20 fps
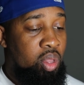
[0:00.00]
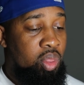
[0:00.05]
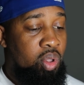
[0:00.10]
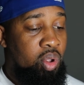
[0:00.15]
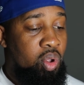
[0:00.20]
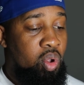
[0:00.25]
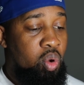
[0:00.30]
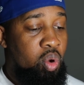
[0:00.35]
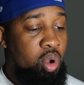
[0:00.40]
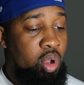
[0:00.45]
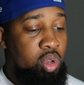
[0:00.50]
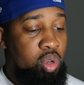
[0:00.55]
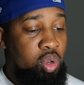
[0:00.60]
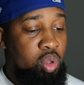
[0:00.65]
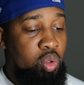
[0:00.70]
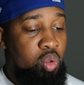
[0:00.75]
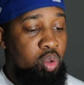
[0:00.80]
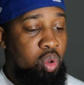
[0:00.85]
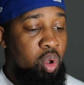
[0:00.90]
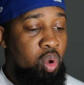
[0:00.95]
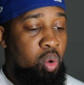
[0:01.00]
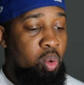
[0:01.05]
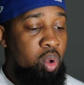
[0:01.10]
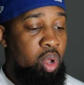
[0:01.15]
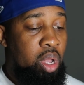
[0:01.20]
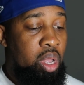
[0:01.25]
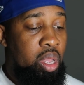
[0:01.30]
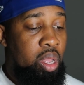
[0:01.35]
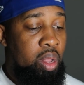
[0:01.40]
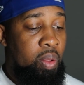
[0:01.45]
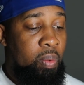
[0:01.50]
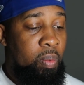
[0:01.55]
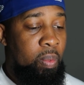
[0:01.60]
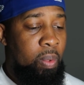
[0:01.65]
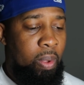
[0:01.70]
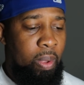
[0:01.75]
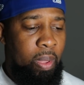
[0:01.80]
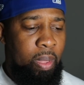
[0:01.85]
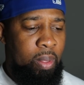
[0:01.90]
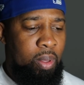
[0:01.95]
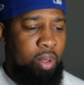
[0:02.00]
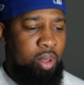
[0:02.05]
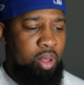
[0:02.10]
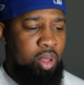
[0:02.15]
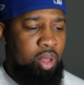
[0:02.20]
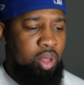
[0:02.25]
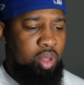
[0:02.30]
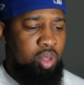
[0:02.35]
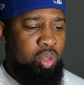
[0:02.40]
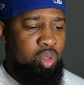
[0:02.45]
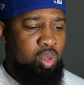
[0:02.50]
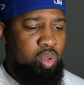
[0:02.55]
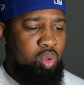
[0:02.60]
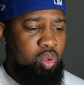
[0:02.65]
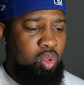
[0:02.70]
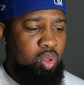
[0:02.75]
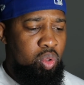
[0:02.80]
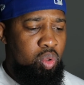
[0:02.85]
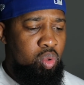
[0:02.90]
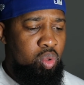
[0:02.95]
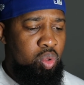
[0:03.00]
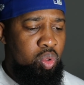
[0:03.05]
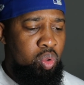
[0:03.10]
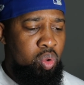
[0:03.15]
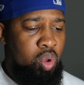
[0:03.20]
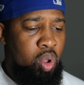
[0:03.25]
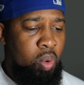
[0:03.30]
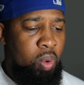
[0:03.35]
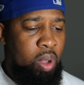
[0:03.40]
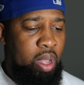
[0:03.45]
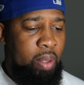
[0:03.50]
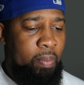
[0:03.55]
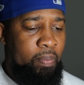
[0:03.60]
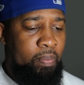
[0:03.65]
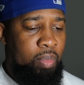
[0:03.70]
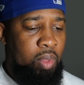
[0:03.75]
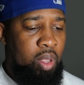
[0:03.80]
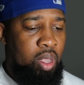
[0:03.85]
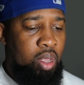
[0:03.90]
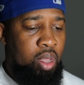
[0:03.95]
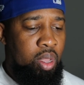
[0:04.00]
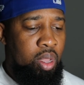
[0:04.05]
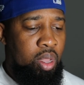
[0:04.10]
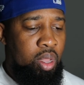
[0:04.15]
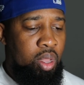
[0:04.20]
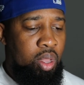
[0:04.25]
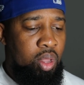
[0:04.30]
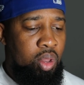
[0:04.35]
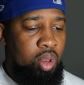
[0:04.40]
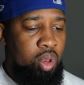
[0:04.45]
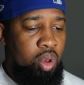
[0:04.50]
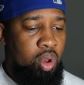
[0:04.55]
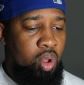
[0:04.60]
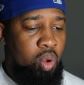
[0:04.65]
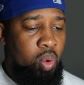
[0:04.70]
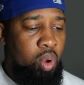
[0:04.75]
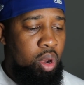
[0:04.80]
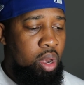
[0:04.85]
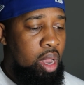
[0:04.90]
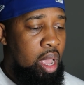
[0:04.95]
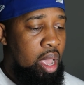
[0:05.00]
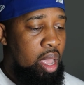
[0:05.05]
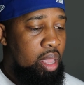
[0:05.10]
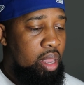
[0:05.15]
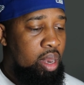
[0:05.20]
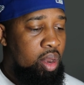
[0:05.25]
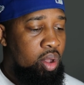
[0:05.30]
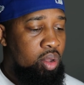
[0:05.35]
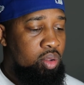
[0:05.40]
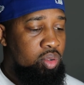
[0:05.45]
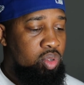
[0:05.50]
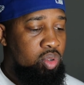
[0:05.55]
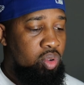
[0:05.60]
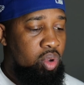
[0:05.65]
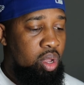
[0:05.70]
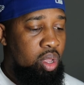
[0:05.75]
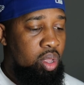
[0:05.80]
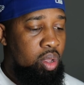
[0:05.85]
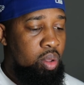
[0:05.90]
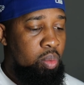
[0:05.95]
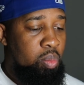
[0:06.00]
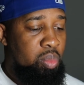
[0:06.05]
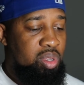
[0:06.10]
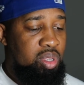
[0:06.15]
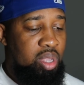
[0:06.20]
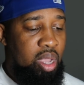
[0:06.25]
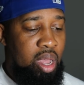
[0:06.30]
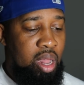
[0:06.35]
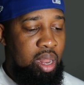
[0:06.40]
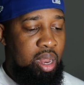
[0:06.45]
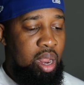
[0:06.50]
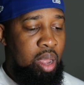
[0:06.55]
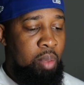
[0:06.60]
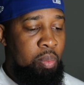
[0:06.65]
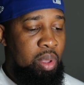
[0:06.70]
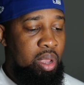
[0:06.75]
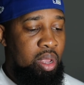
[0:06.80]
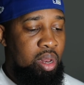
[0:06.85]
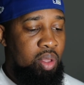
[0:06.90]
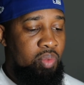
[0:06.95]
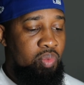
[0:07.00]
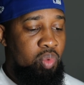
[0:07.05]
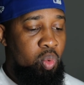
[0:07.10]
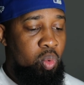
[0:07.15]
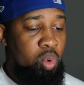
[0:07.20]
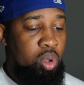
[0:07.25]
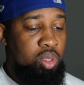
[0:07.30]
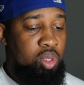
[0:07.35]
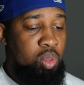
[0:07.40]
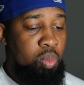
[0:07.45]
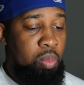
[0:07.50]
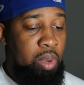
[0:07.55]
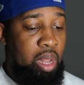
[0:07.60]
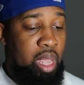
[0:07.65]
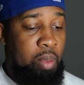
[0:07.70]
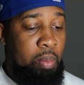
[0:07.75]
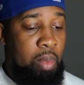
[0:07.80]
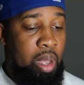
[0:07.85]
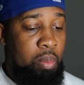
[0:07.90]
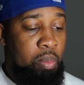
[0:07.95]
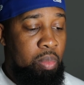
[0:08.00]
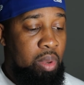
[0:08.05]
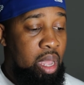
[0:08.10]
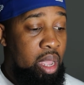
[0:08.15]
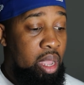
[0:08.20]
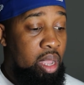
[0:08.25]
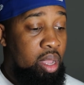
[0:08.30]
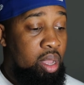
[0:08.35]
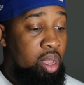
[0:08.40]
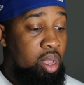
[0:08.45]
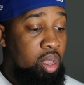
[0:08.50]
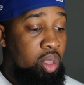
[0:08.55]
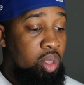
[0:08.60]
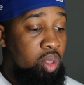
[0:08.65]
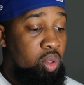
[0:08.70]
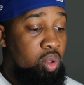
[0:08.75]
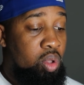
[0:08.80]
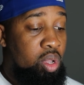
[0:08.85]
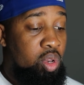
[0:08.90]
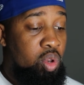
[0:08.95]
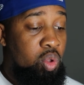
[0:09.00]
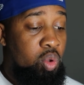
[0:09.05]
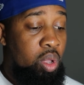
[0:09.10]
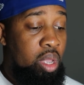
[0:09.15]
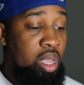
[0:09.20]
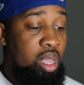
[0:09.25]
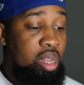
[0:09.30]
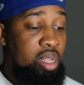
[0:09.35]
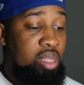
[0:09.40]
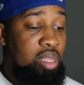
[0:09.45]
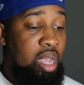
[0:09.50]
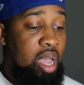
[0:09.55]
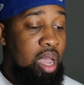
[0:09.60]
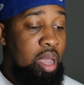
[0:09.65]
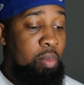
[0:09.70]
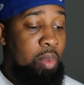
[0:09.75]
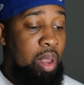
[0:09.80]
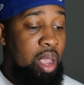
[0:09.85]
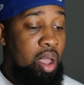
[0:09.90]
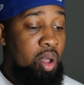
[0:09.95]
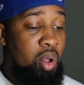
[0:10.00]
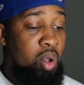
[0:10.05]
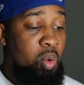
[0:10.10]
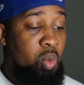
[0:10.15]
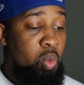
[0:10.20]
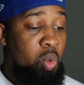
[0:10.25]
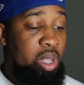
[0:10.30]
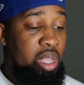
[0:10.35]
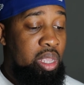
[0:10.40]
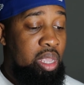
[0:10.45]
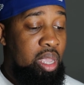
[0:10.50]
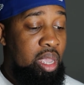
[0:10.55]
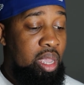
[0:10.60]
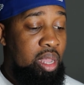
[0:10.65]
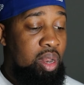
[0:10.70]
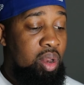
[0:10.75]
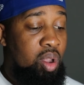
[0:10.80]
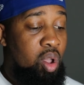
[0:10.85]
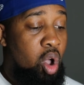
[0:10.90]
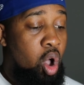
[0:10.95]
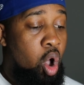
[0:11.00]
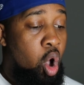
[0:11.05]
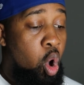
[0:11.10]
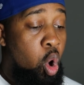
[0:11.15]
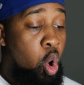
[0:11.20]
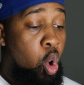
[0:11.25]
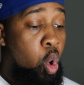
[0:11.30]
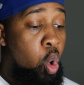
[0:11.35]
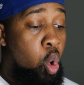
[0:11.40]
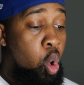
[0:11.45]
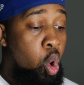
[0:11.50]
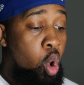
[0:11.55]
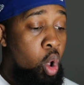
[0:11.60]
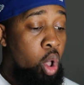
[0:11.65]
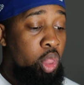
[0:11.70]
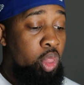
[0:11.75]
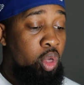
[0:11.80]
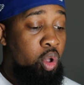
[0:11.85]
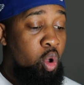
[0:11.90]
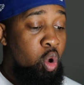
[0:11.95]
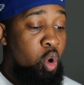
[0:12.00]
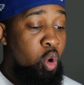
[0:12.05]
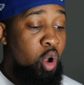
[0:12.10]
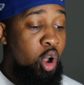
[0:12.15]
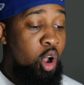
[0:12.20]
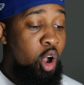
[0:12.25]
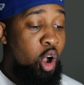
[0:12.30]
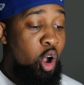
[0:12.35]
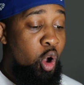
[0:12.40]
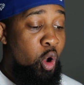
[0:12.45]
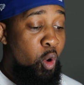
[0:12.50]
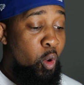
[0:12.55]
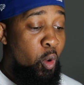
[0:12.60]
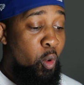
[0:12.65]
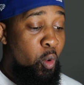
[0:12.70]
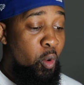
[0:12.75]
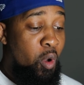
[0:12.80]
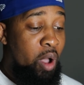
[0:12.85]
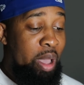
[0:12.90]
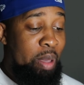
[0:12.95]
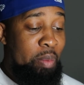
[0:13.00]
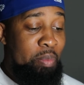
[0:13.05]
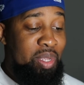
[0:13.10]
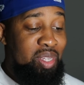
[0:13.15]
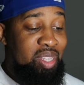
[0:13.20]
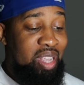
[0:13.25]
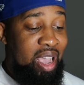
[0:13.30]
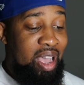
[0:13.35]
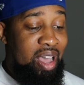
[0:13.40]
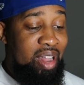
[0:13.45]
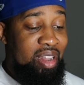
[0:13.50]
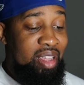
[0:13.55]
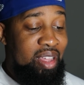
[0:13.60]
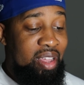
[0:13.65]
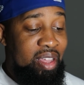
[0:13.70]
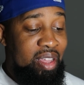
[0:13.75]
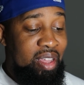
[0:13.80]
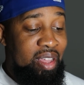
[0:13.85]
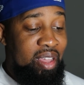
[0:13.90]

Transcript: the court, do you know what? Do you, you know what? No, we're not in Australia, Mr. Allen. I mean, if you want to blank my blank, you can do it anytime now. We can, oh, the court, oh, Mr. Allen,